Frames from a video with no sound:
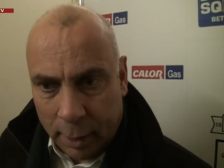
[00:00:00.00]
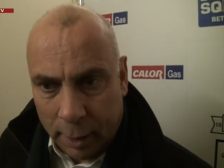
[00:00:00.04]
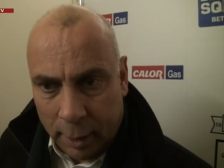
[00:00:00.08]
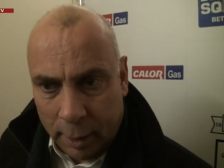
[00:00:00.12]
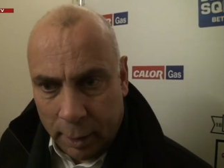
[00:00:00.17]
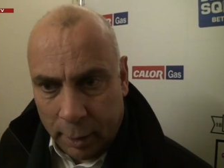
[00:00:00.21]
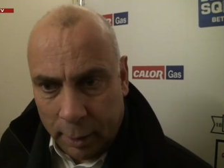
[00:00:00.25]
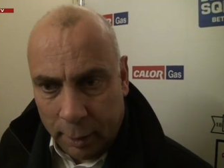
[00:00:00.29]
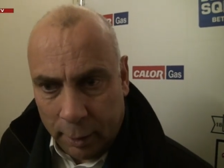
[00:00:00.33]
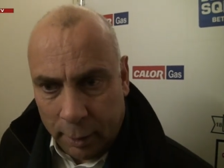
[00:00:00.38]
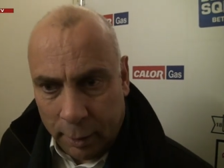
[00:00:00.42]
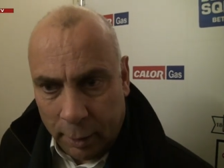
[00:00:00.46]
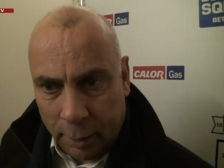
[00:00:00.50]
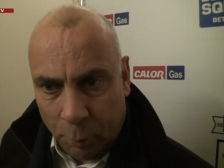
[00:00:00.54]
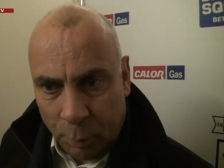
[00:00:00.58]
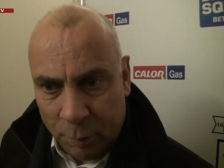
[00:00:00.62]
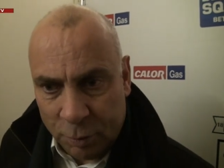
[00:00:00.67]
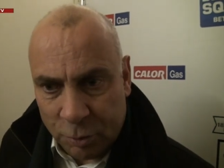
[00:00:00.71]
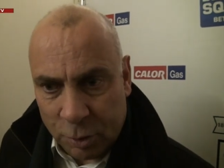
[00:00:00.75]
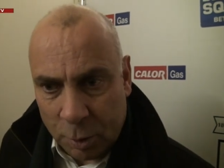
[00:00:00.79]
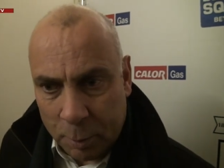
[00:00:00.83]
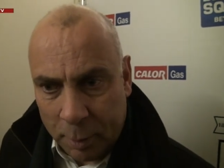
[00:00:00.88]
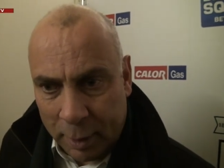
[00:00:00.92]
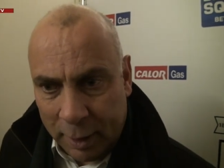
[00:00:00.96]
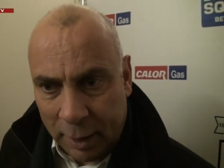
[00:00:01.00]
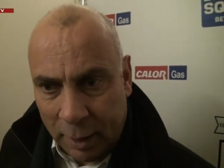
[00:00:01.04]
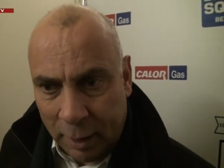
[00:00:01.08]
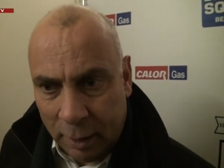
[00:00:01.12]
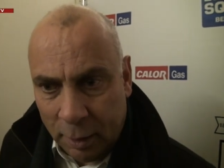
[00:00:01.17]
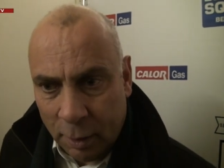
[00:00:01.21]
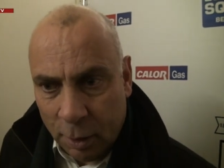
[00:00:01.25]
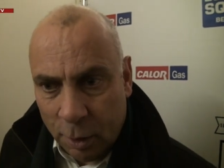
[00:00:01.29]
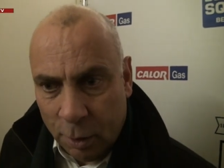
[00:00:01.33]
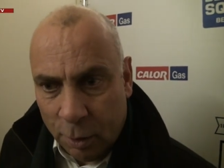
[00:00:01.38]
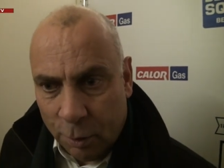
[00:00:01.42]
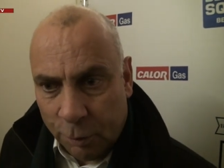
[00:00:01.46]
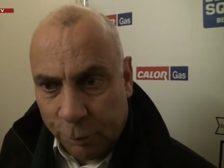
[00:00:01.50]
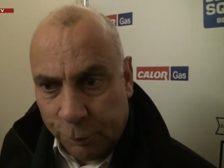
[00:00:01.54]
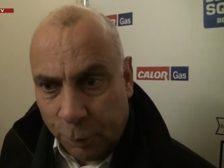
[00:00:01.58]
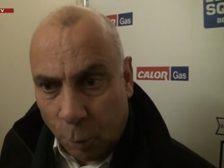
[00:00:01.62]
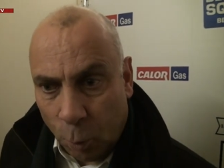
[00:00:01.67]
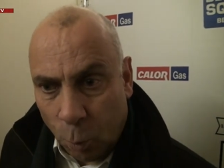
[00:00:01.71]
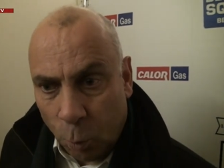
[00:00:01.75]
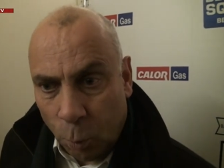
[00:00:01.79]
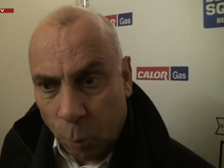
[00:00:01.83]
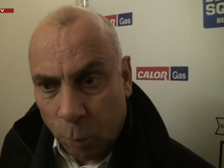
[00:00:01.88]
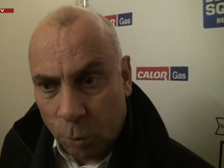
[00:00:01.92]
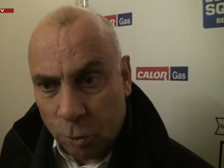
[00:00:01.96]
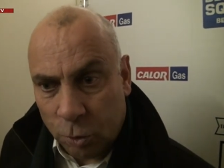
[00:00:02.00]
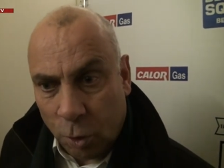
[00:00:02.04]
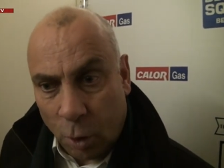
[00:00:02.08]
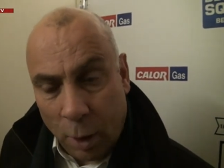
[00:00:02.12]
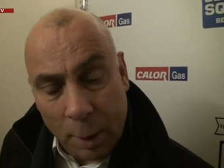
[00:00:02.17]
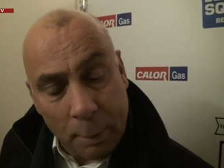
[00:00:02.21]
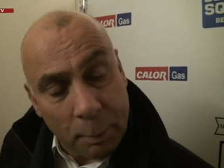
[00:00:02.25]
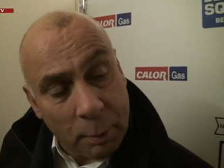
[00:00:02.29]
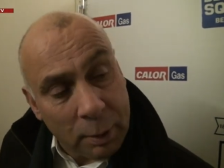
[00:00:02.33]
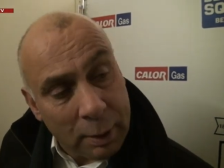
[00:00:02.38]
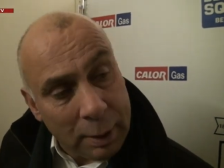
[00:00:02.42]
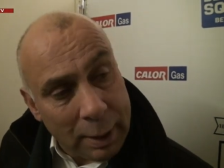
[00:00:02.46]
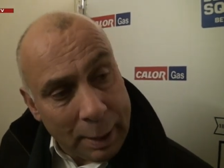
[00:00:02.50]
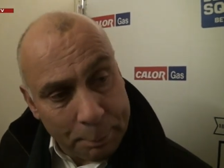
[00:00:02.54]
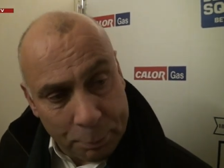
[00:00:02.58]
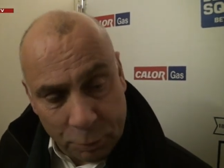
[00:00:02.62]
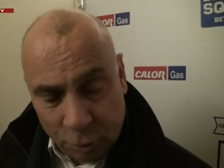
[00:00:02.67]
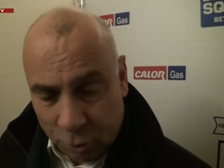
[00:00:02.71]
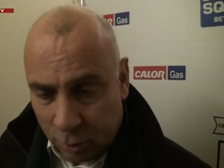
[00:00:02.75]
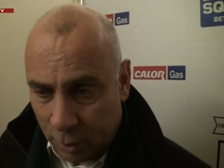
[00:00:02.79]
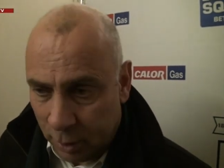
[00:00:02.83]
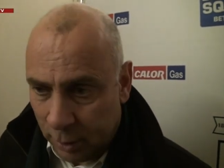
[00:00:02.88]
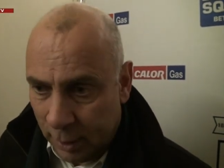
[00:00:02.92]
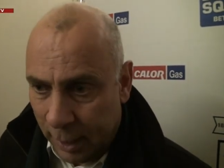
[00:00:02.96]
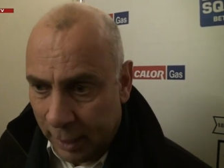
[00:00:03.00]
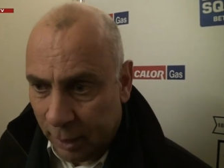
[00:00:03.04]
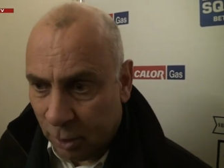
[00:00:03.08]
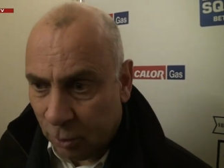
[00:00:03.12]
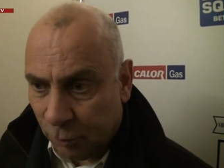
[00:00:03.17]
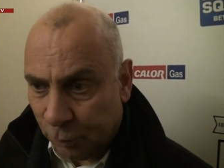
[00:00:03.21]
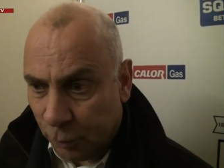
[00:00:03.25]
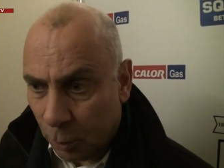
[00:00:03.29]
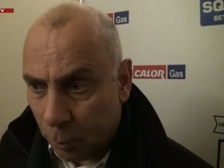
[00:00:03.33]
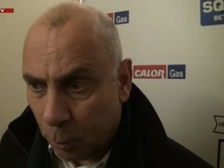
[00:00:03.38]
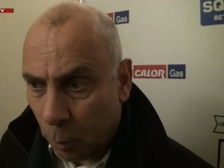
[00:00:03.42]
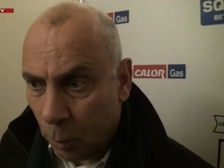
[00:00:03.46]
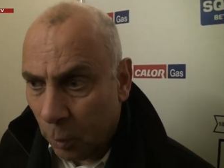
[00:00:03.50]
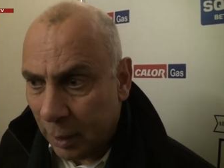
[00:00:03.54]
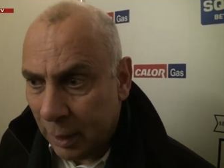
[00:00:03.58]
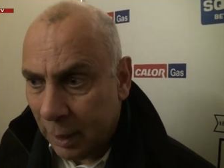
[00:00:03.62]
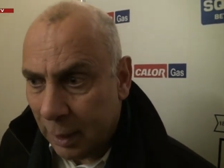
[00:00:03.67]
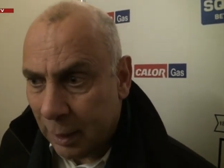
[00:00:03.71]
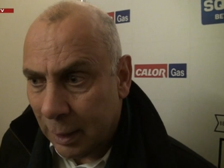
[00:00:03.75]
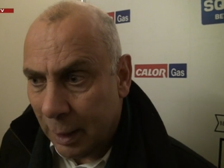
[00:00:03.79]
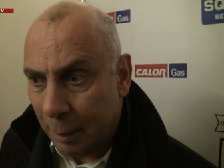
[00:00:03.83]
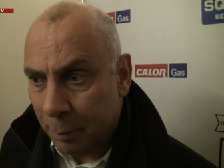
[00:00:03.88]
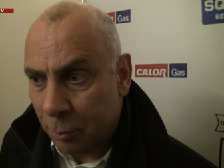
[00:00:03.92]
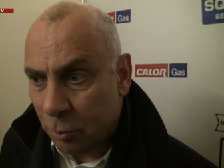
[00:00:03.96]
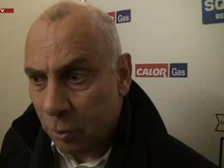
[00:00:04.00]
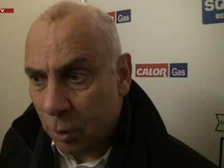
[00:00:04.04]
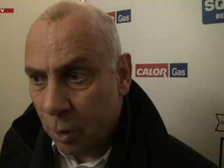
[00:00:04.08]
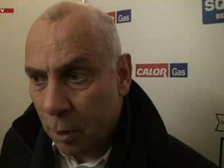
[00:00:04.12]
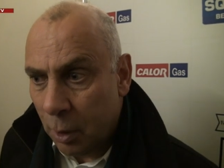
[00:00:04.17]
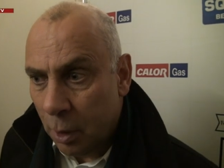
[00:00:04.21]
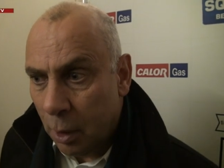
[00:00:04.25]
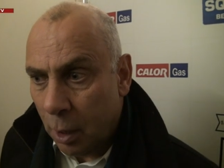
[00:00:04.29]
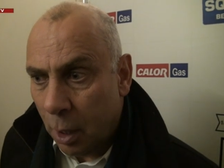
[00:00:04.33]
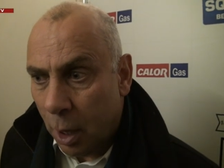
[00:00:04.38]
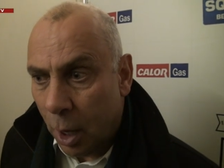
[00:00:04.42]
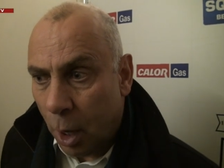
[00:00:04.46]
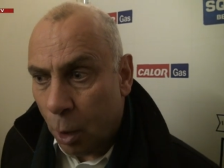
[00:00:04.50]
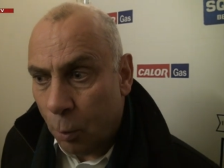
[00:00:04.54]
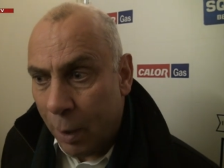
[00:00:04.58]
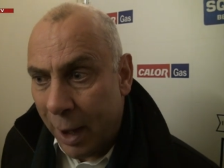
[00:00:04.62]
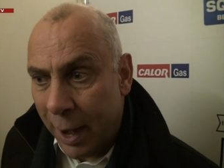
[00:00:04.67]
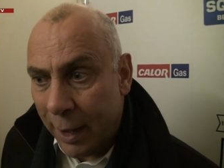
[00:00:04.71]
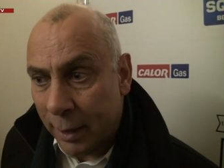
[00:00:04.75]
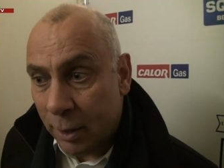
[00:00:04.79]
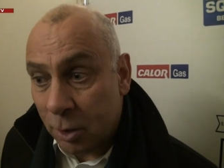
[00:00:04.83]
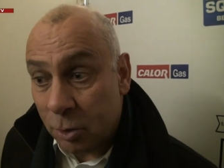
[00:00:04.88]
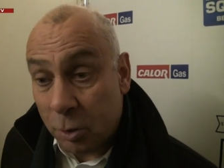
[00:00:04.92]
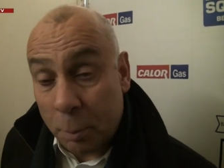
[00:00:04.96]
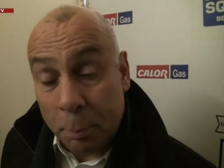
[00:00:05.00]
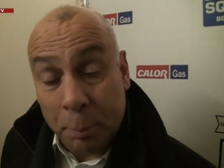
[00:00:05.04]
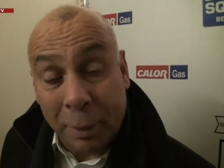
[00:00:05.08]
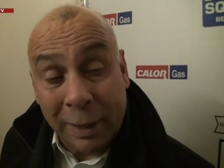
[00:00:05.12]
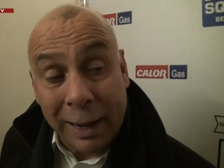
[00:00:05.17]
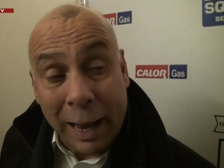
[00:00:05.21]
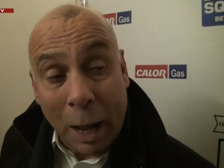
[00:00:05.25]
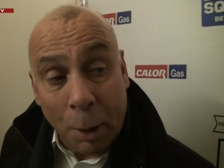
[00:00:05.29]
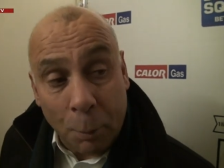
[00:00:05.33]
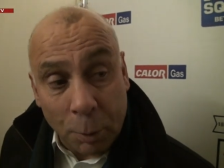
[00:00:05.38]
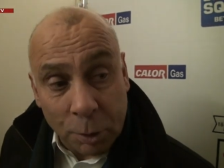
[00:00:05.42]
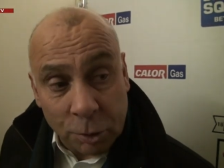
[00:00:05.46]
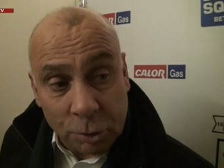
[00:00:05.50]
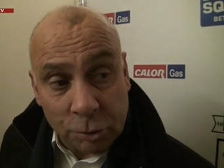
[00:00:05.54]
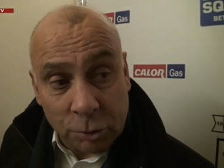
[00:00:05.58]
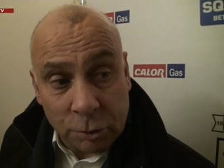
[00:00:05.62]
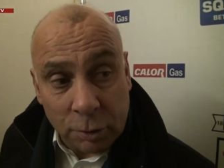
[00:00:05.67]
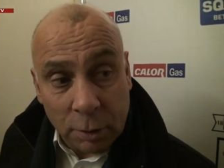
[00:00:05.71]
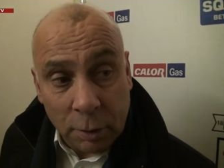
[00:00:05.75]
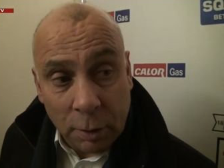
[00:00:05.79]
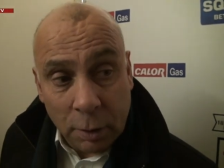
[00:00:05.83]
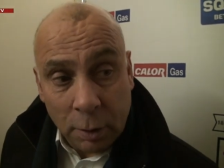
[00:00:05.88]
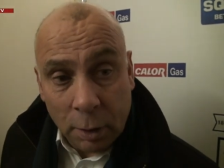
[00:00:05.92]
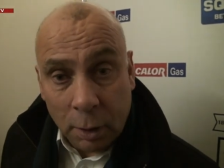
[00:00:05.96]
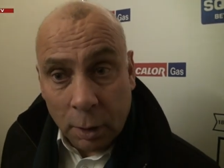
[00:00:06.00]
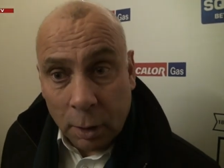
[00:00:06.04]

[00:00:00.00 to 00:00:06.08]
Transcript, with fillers: uh, with so many full-time clubs and ex-football league clubs around us and below us.